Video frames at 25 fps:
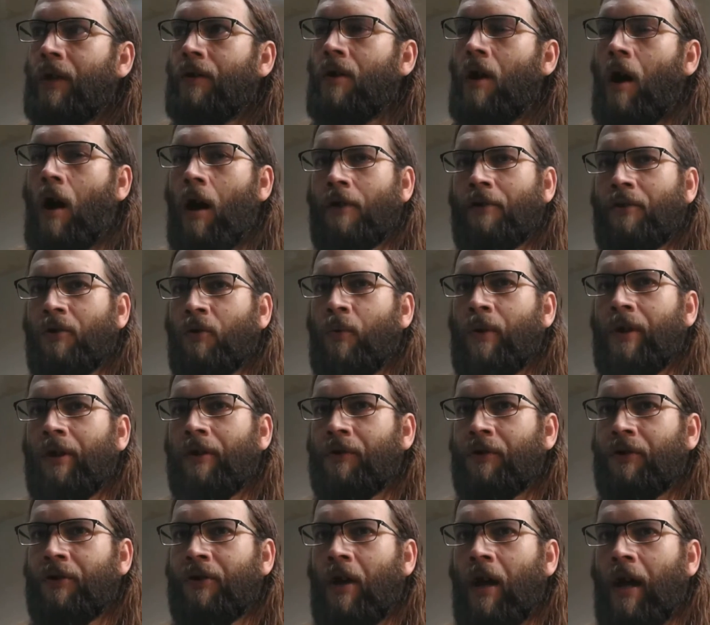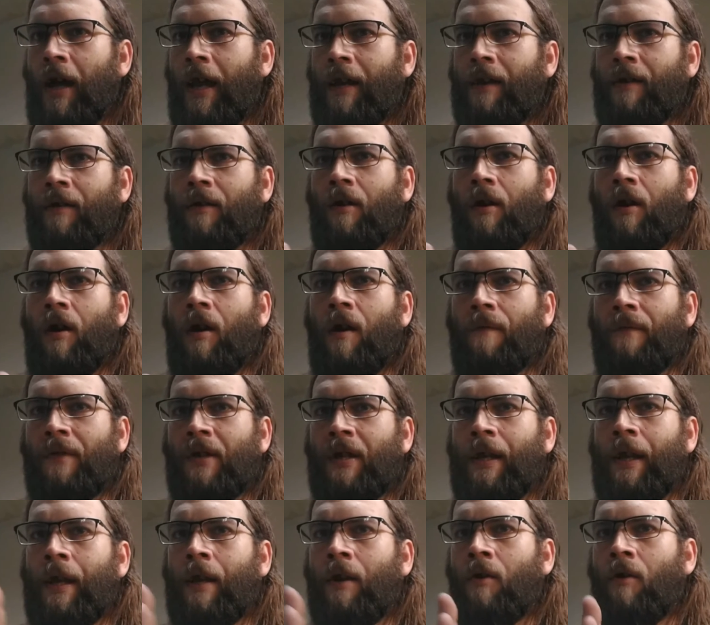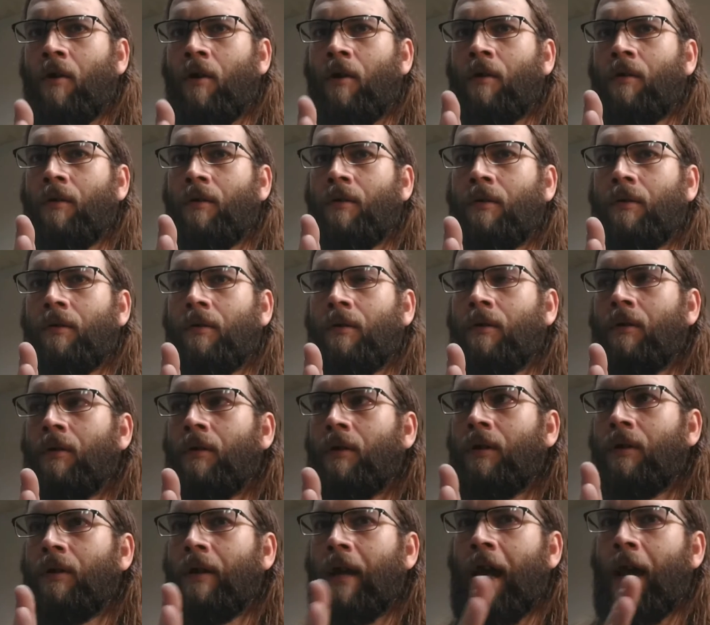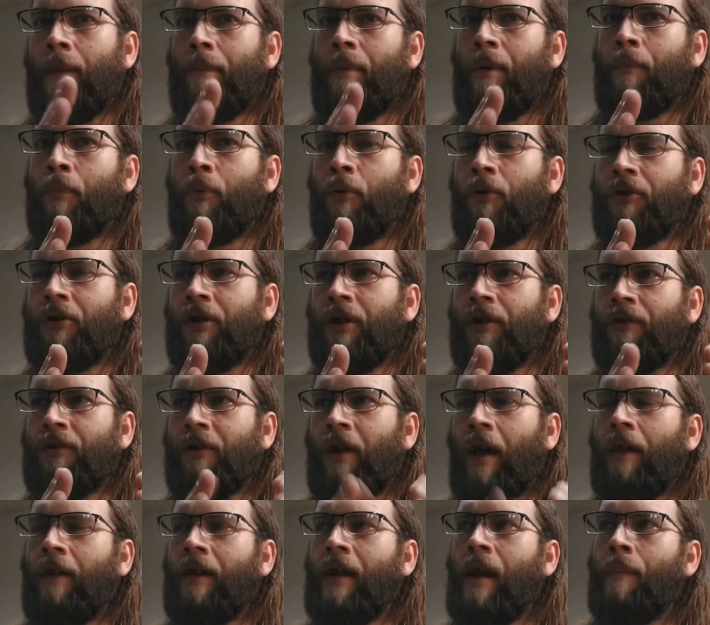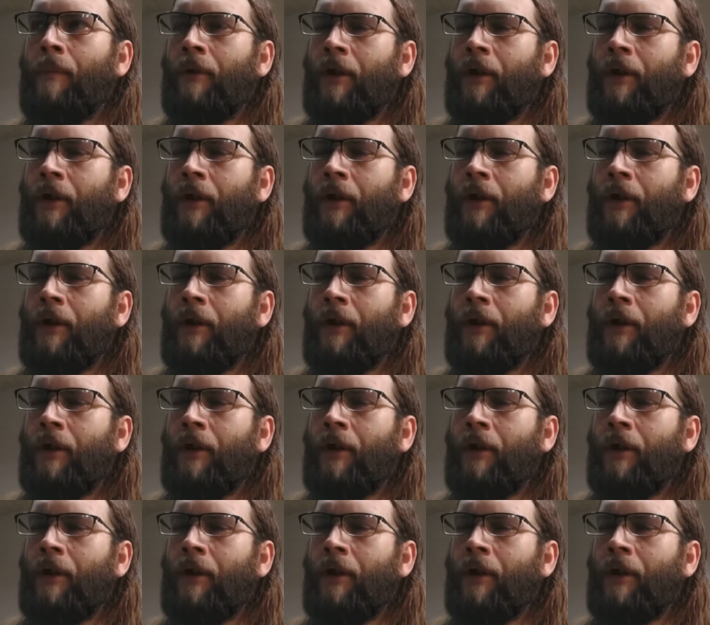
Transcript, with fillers: non squealer side of the inner have been pushed in slightly.